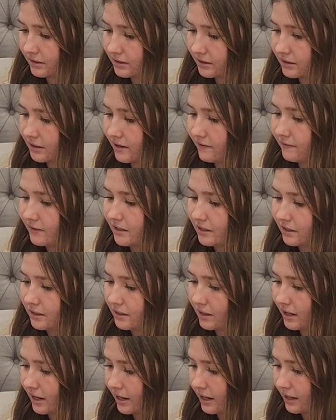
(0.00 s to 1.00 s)
6,
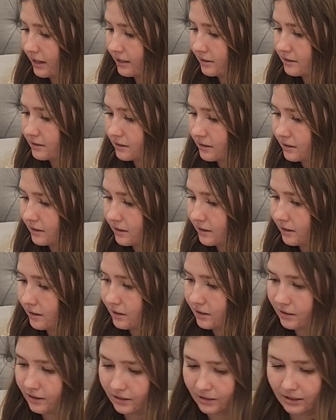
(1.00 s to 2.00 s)
7, 8,
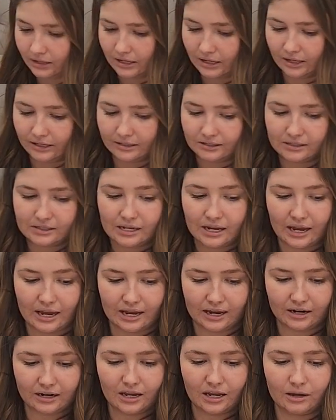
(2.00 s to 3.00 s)
9,
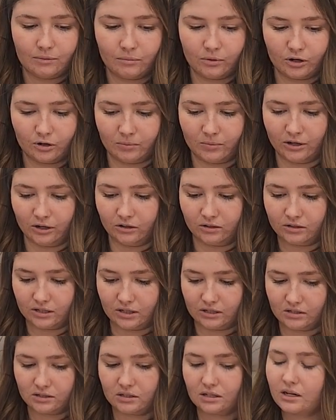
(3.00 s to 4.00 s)
10, and put them in our
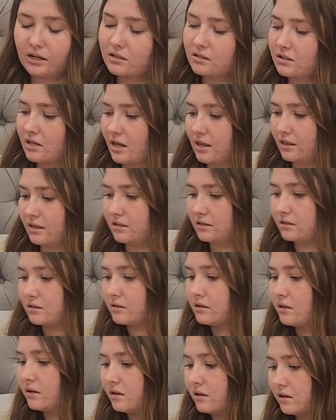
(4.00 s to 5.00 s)
10 sticks, and
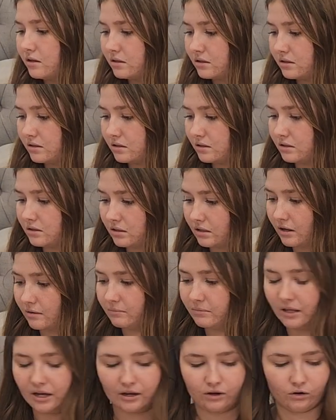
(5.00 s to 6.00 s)
then
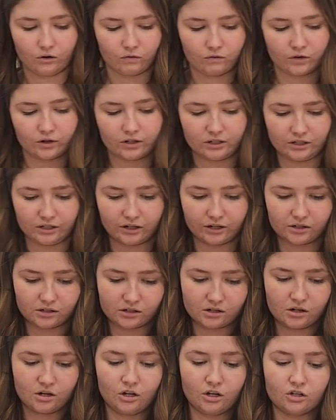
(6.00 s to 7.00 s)
set that over
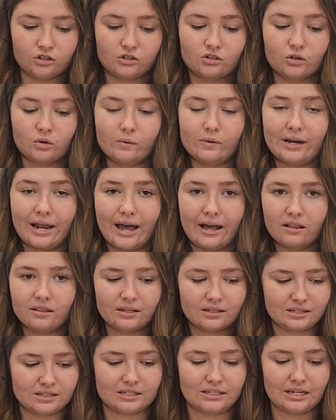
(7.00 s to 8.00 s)
here. So
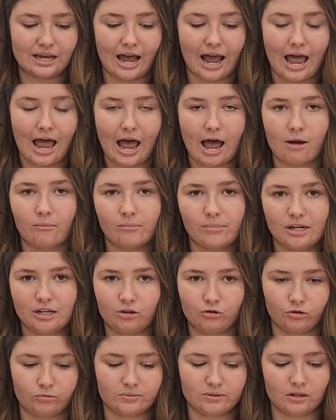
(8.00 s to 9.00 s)
now let's see how
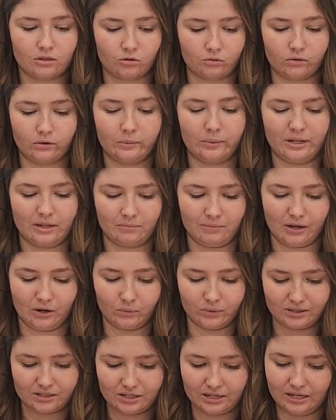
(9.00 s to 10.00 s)
many groups of 3 we can
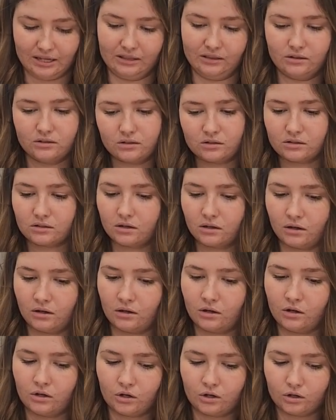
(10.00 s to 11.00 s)
make with 10s.
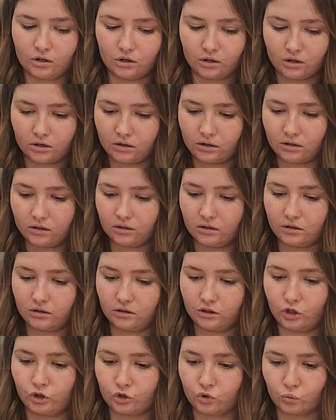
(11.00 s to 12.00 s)

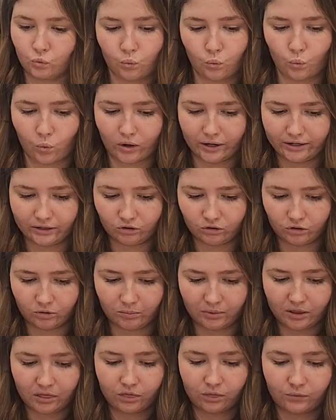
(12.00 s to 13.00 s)
There's 1
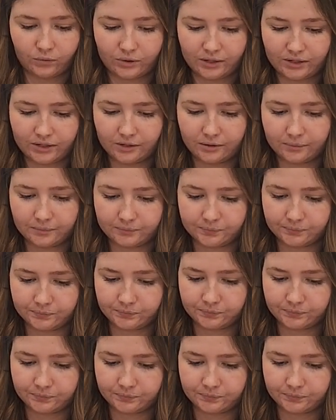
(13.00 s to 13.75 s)
group of 3,